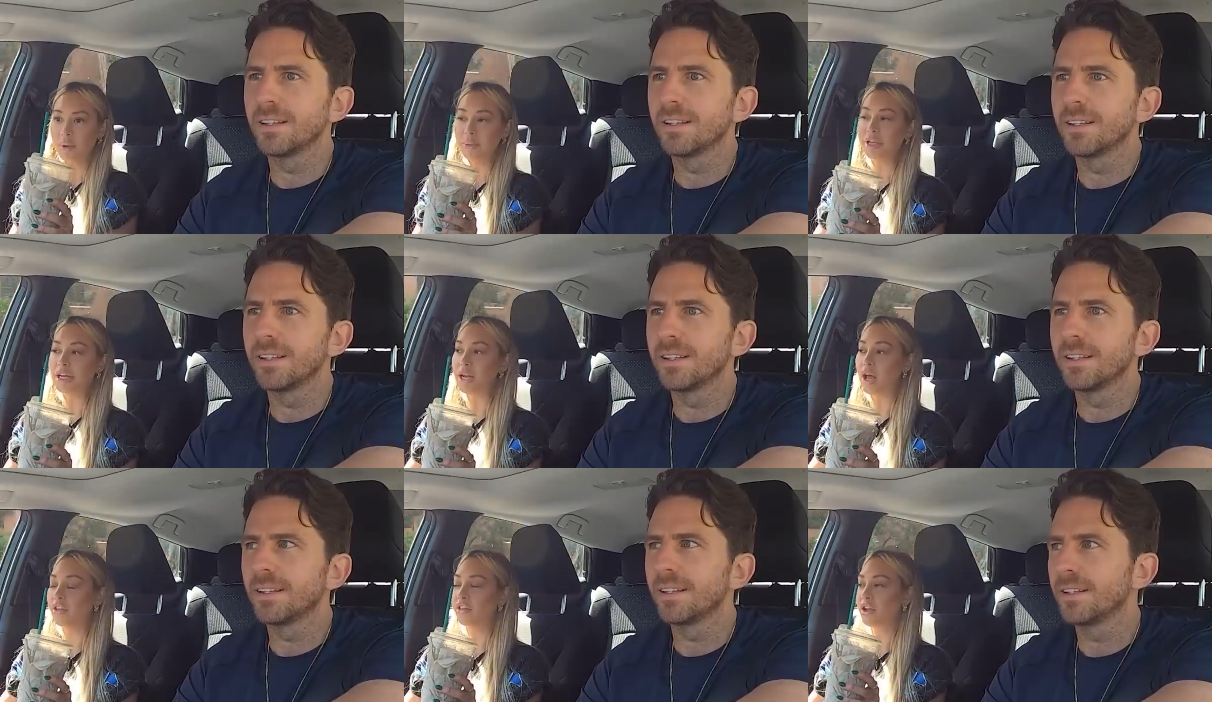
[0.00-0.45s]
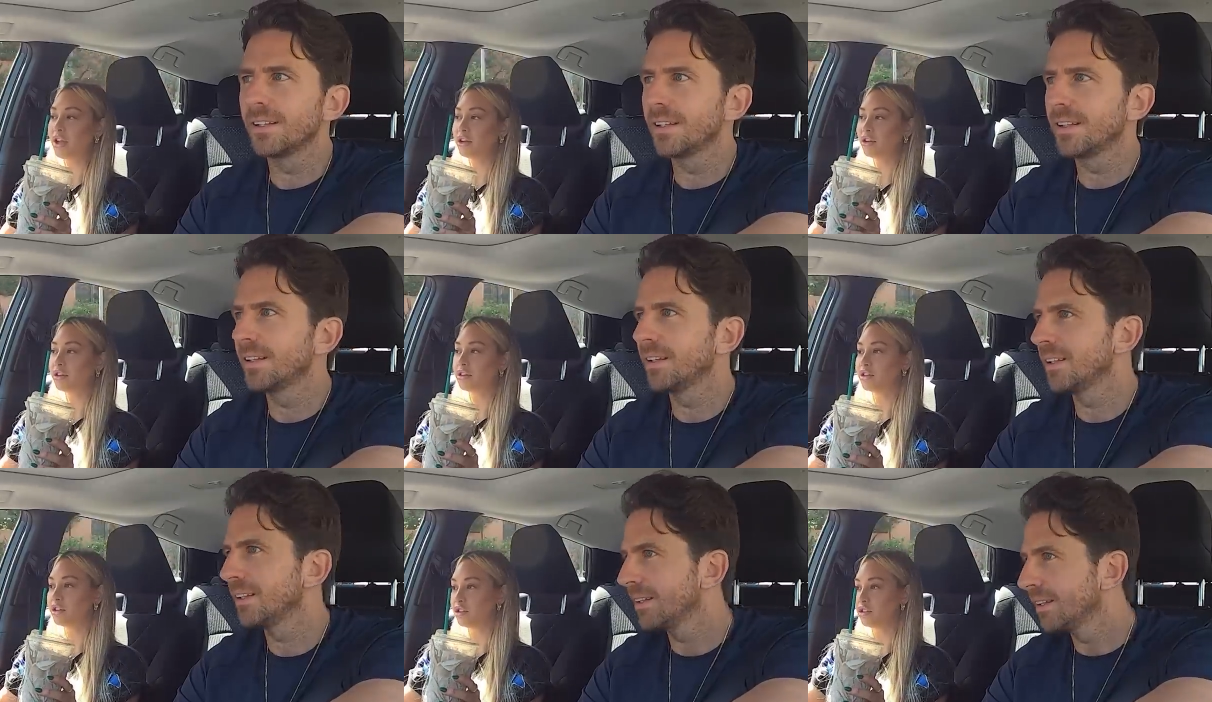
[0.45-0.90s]
Speaker 1: I mean, not that
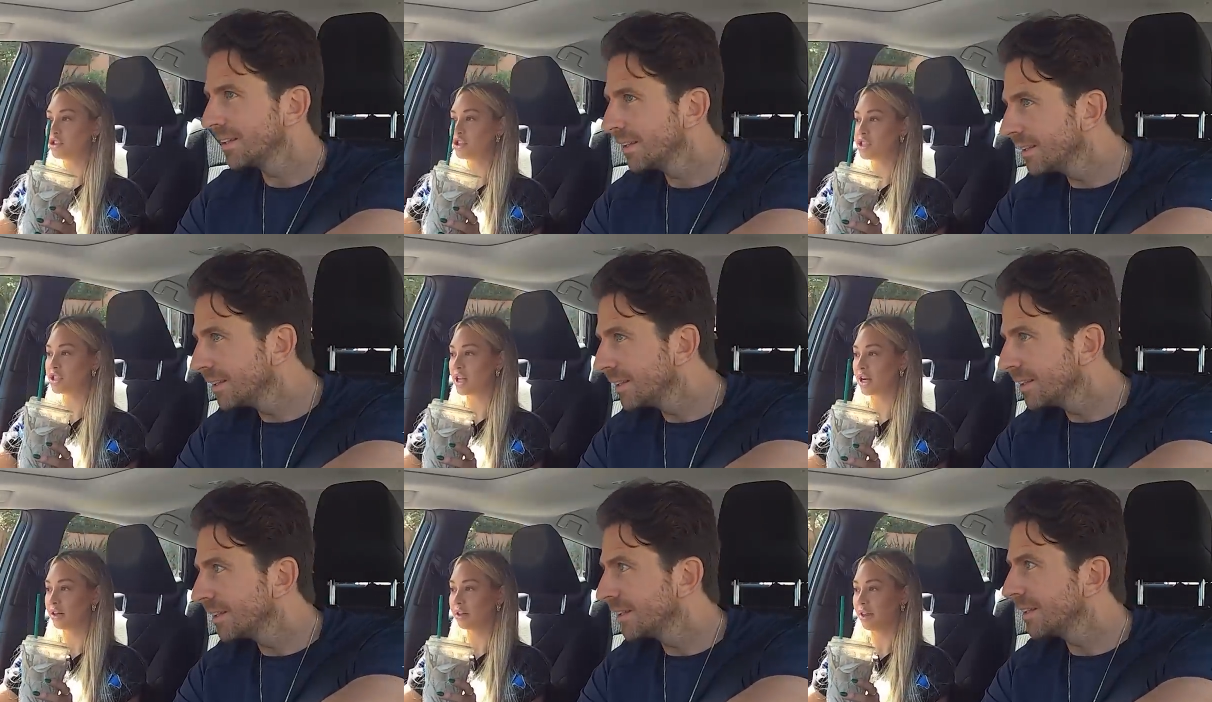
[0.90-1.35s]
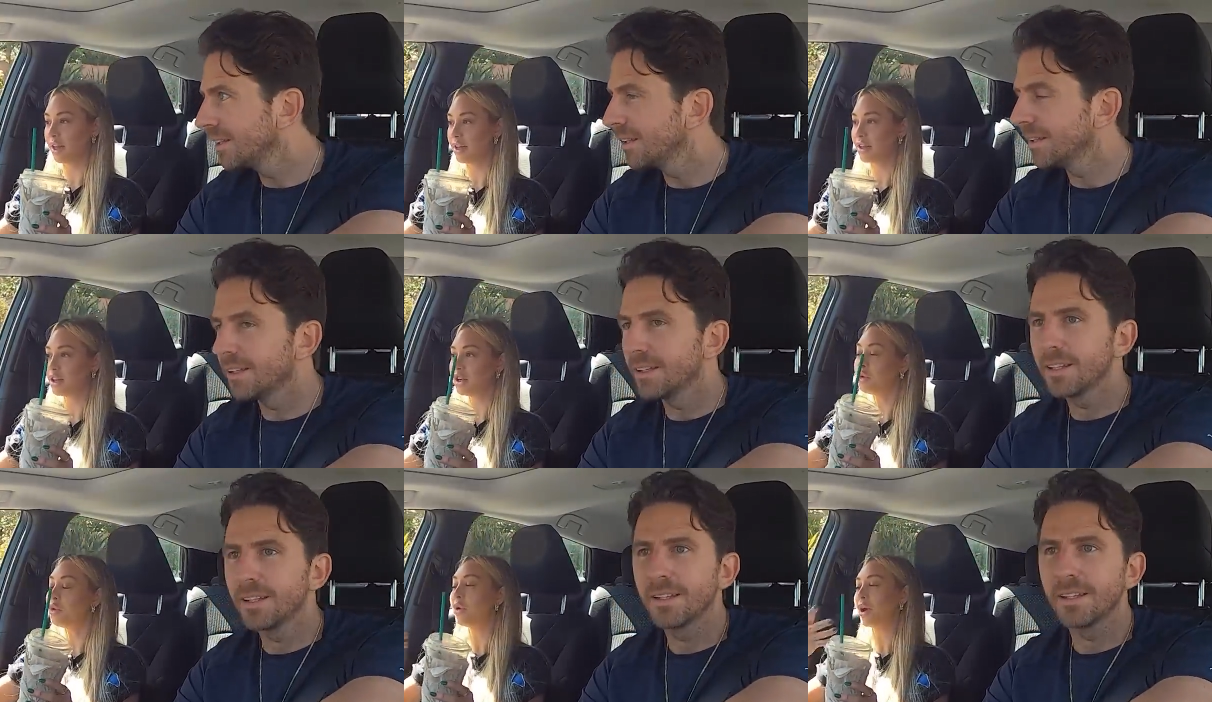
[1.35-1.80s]
you're just gonna like,
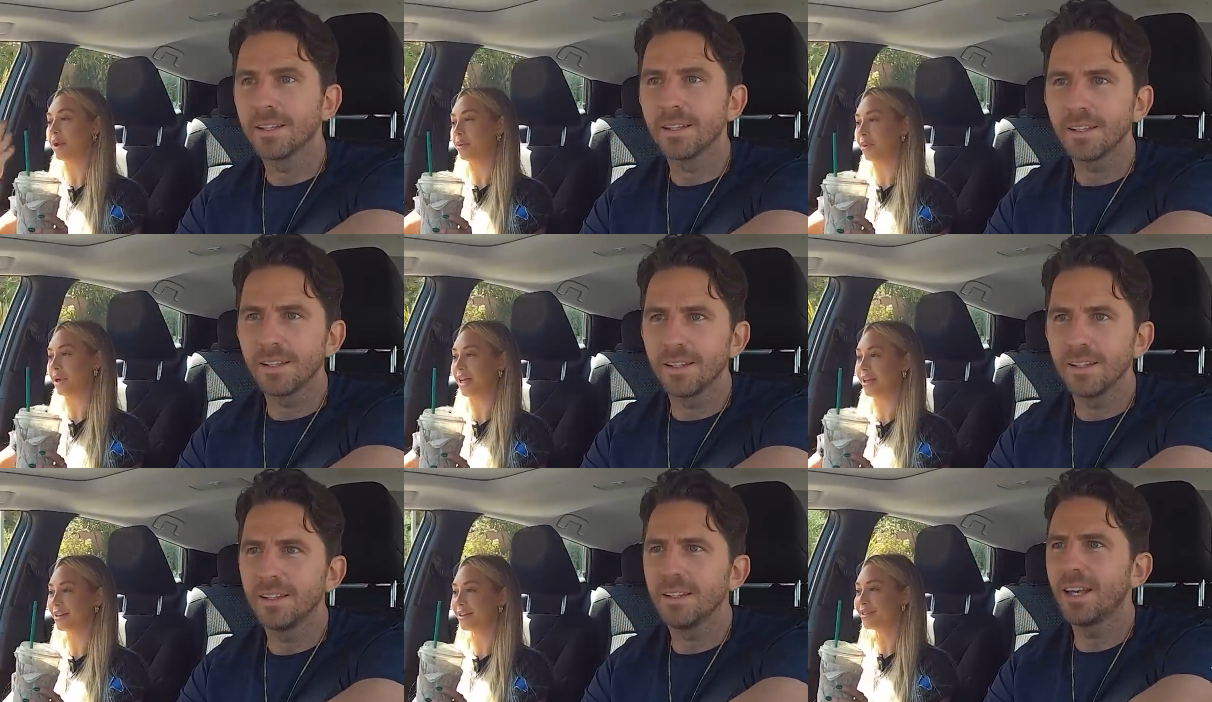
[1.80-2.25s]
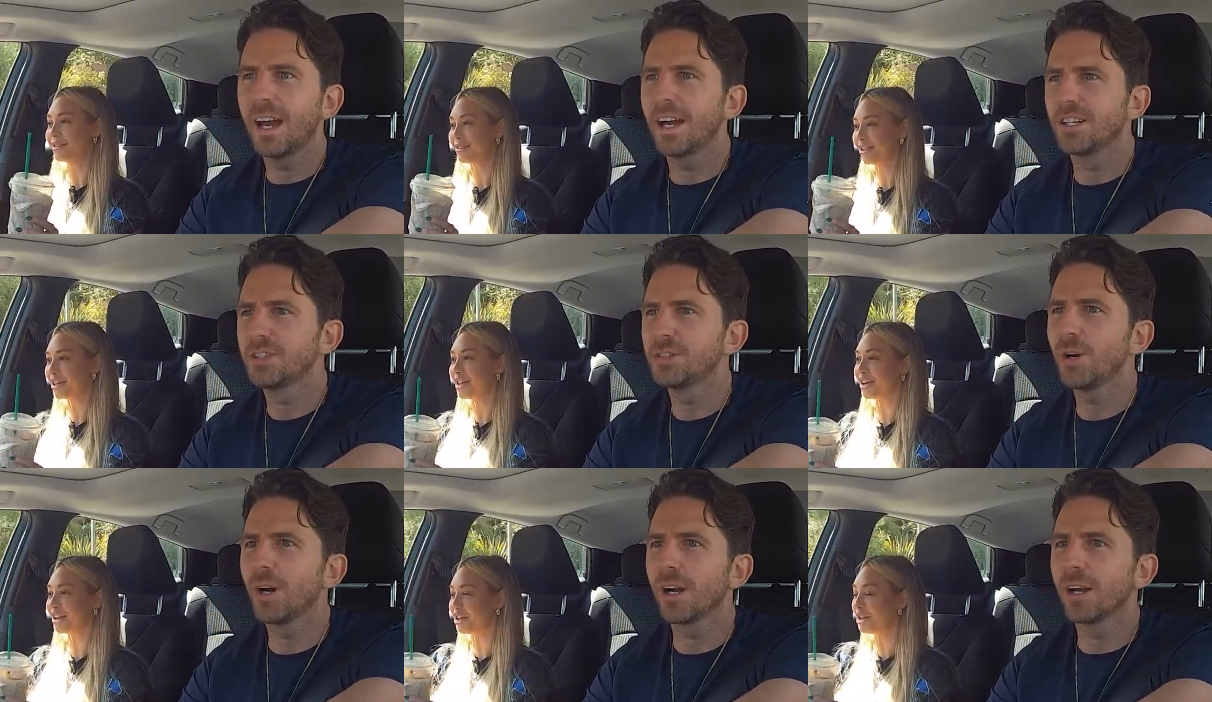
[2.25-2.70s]
you know what I mean?
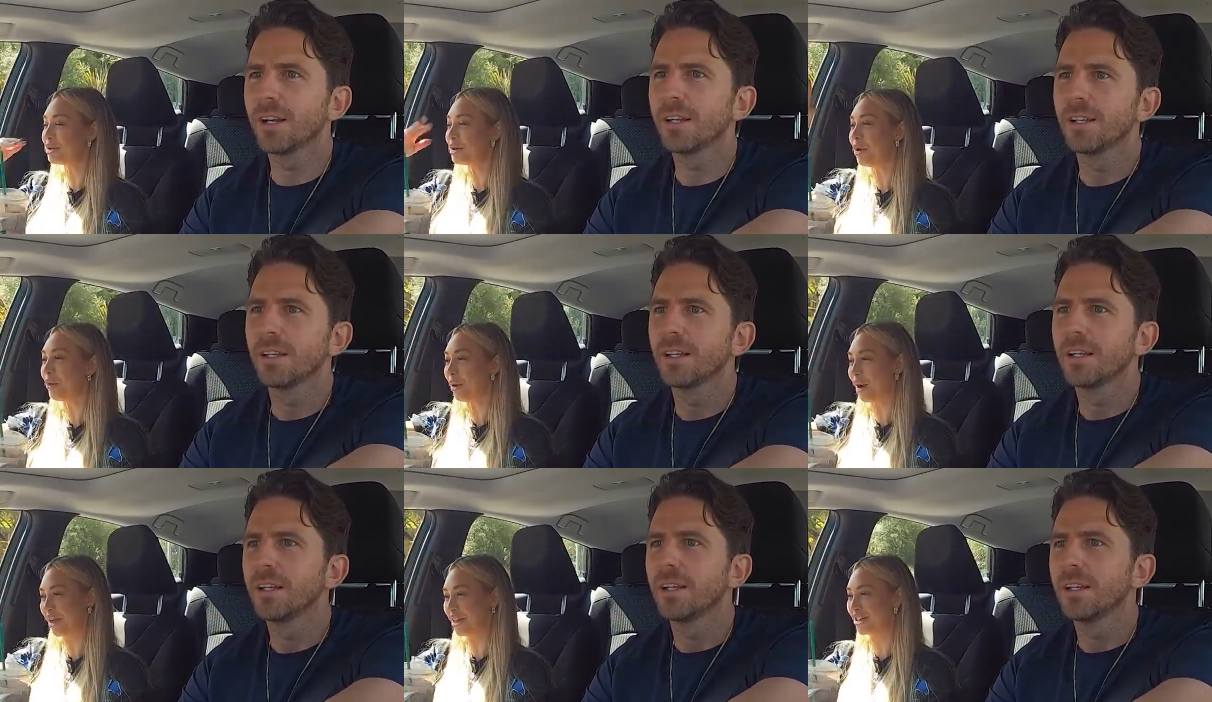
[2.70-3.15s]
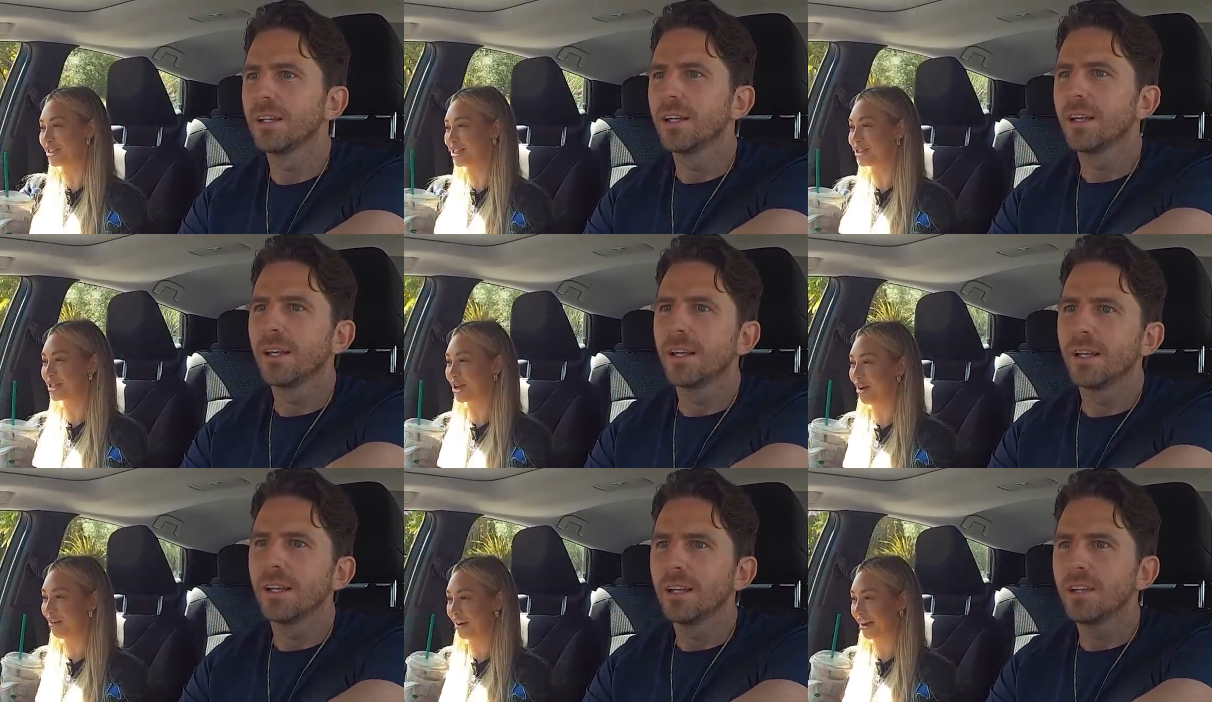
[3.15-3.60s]
Yeah, sure. You, you know where this
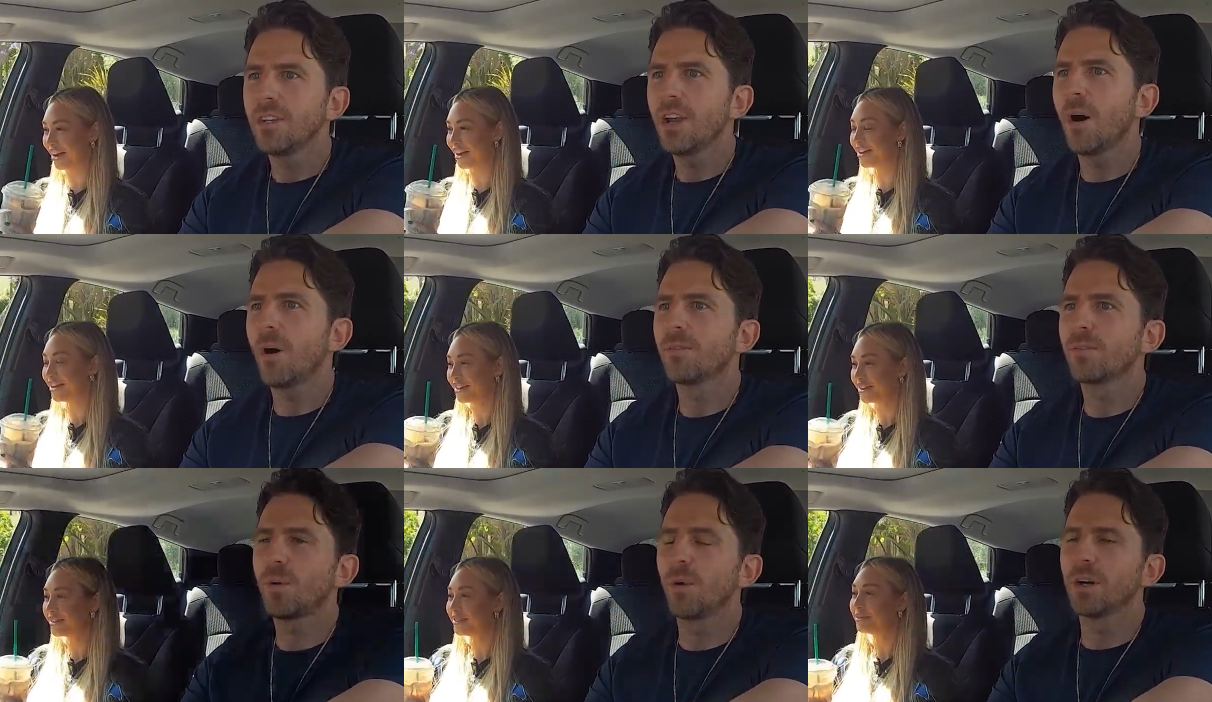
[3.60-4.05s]
is going. No, of